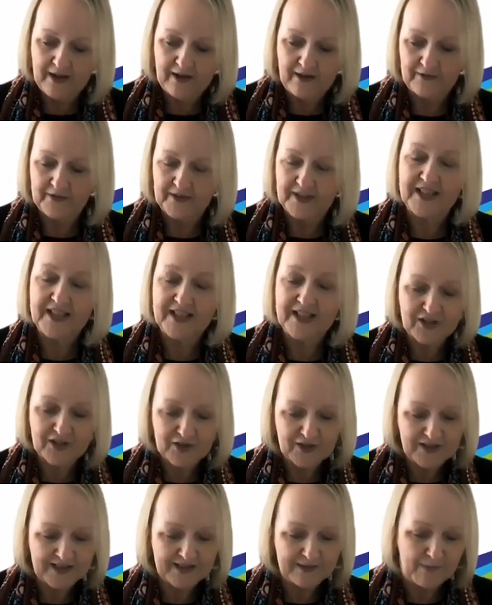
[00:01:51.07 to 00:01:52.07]
of
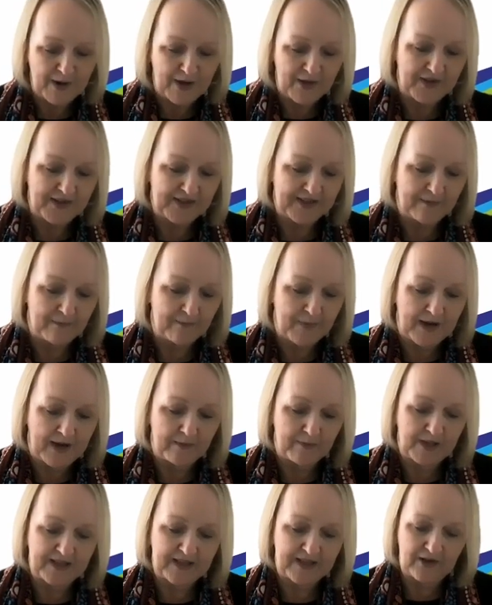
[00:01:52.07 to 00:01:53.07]
Indigenous mothers and
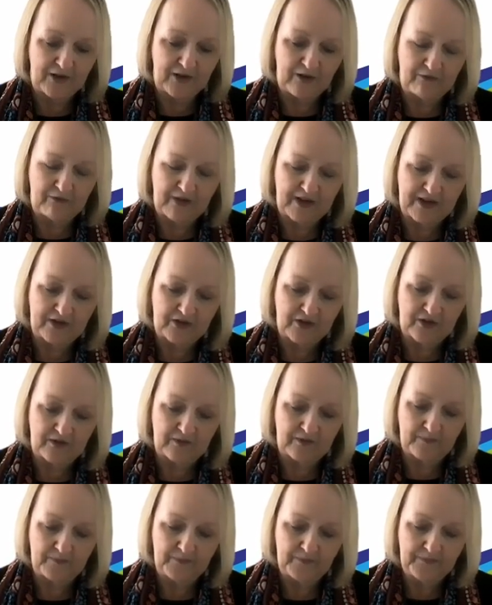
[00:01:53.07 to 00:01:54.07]
babies in her region.